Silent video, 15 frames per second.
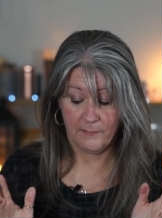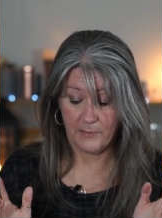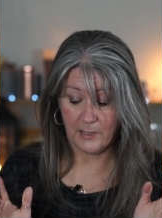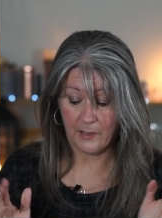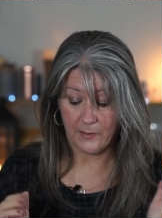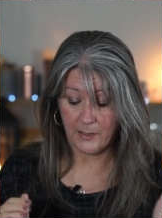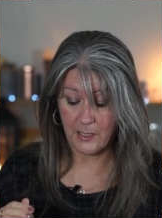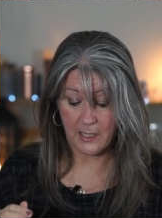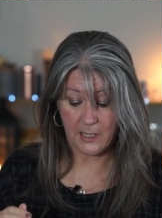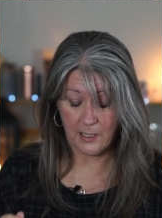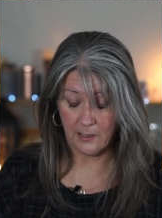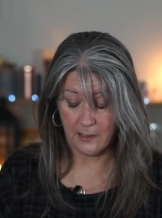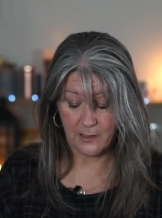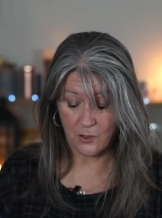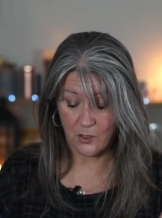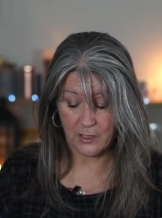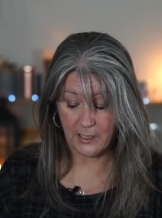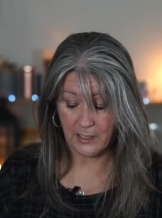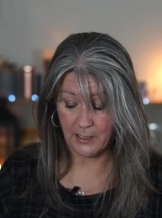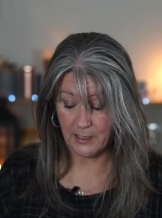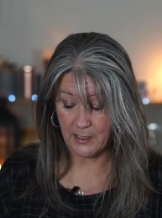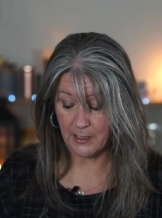the other day,
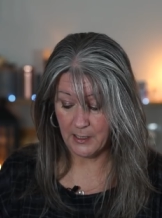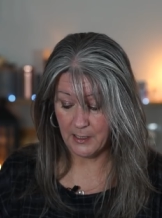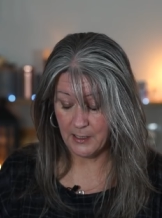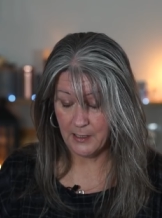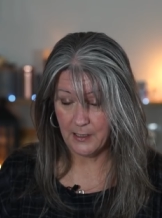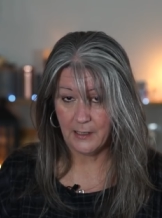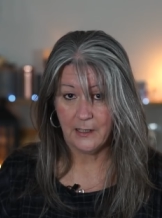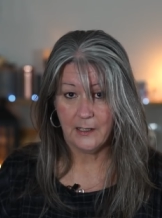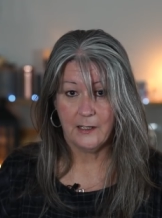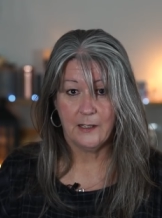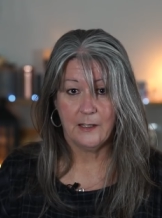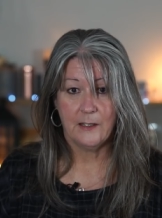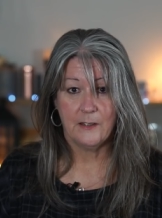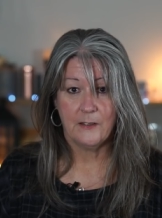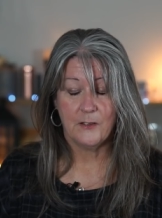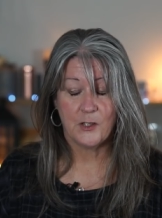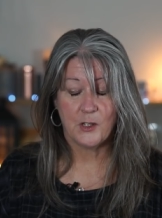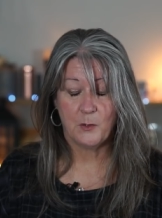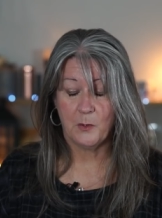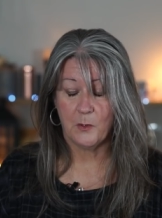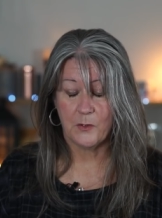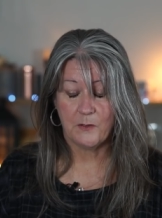literally
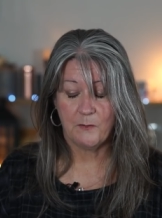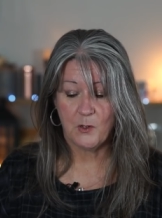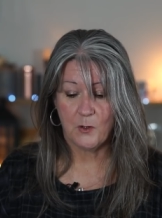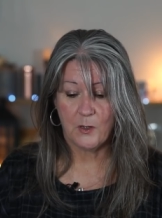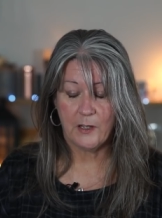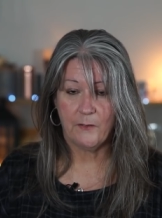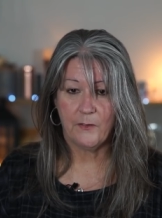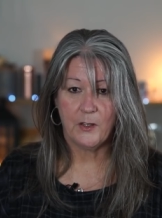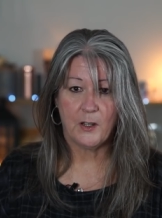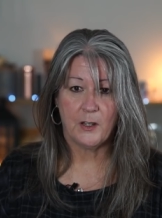squeals of joy.